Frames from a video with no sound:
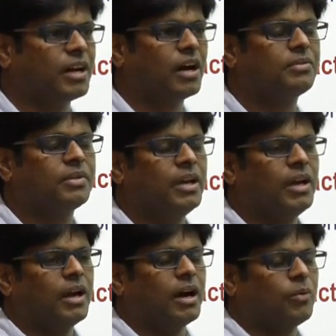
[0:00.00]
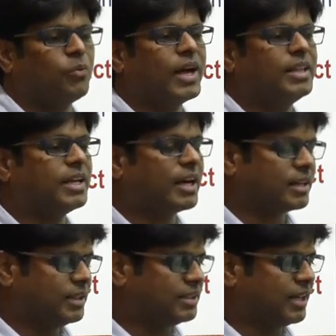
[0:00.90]
enough while they
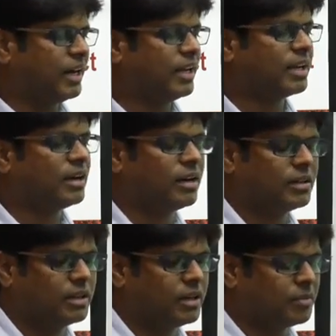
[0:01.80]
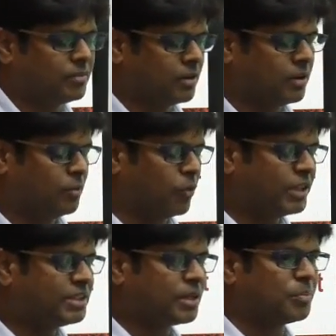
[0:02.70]
are standing in a
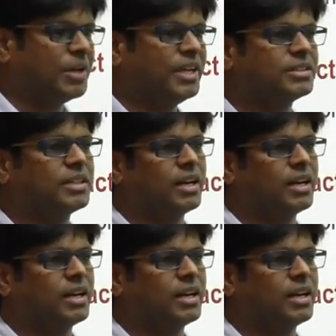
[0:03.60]
moisture place,